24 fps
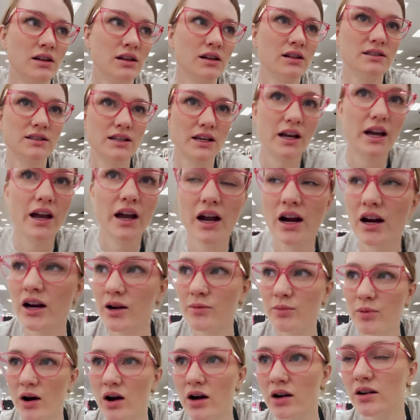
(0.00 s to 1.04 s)
It's like a Harry
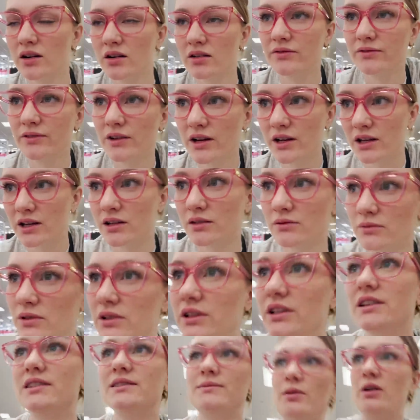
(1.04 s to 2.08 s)
Potter
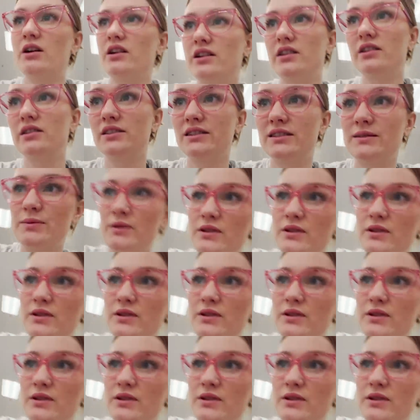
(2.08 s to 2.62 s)
release party in this.